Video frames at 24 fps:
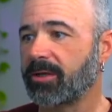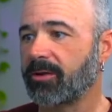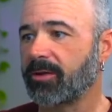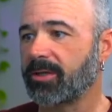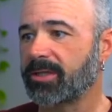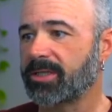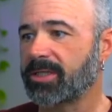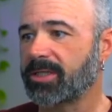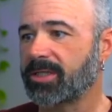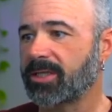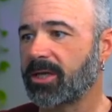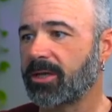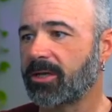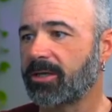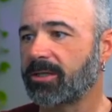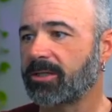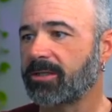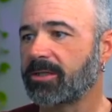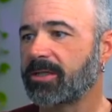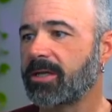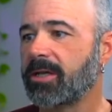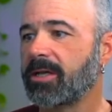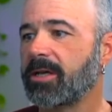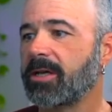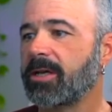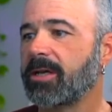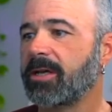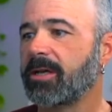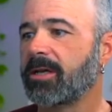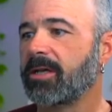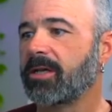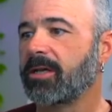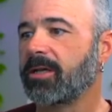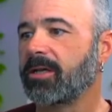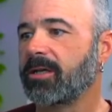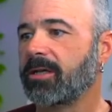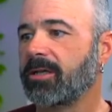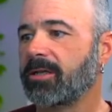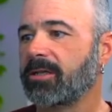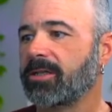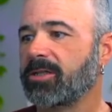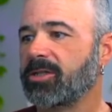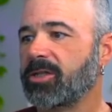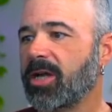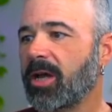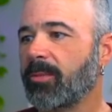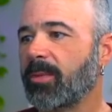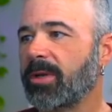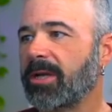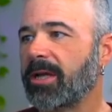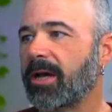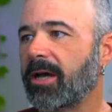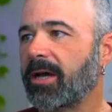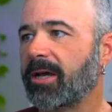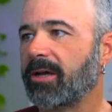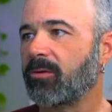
the sun in Gemini.